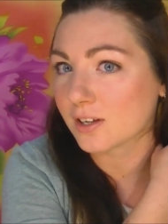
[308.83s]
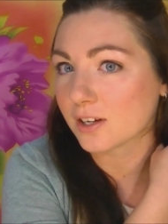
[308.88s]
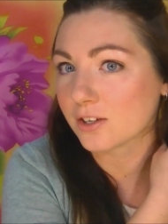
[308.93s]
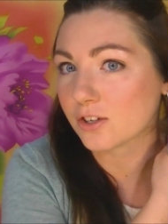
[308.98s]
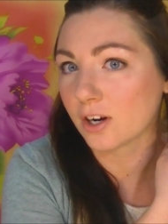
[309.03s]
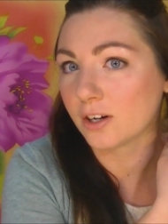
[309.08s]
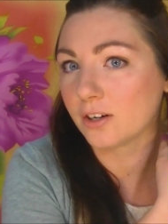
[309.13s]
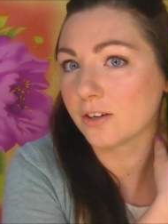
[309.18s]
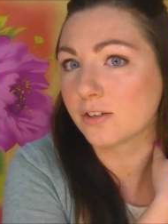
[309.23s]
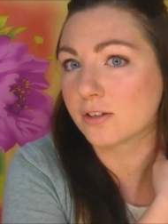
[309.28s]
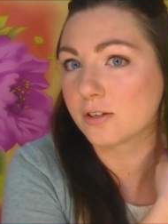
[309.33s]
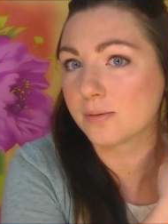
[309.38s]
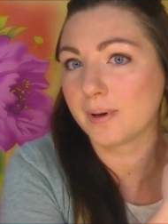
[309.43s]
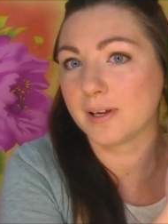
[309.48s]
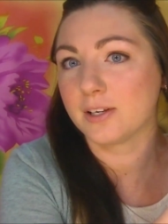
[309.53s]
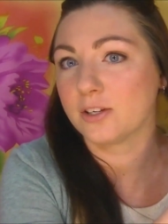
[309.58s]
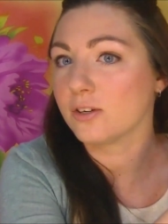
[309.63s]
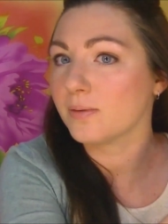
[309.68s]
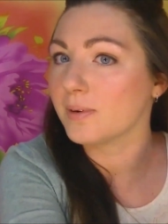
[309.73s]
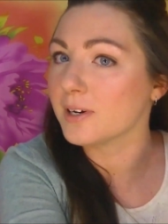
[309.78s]
I try not to
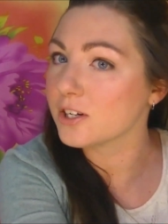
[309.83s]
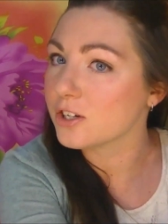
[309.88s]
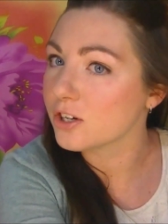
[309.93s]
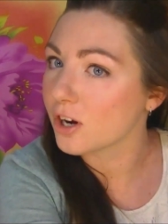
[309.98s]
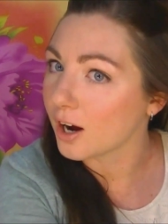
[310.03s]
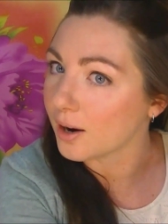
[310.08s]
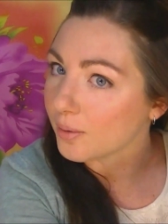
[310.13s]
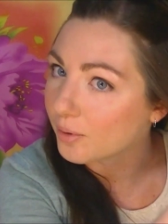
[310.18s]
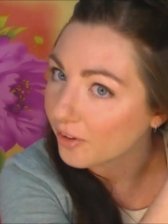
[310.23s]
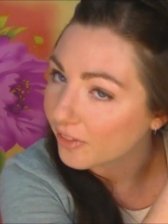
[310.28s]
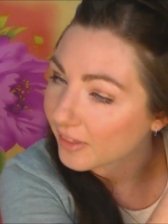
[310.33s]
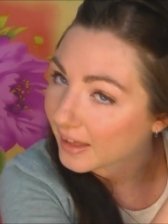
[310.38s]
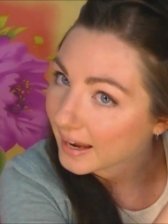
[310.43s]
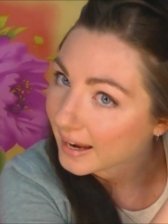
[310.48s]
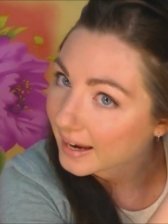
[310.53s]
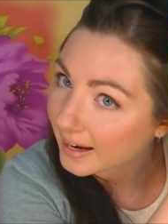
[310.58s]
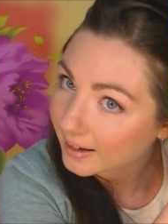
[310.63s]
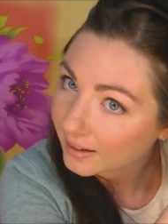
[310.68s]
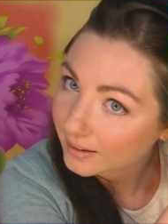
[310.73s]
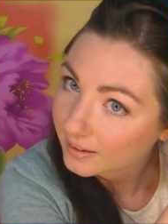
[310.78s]
spend too much time on the
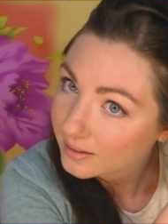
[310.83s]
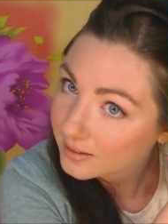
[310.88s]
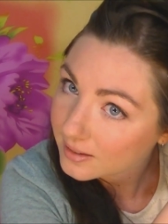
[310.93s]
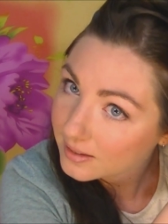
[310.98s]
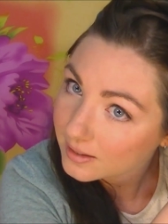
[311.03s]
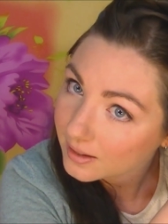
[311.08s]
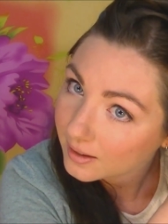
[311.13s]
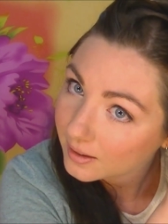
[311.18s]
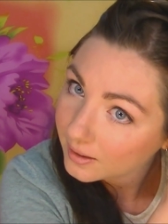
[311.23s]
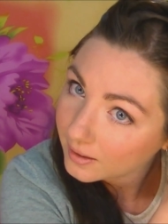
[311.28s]
ends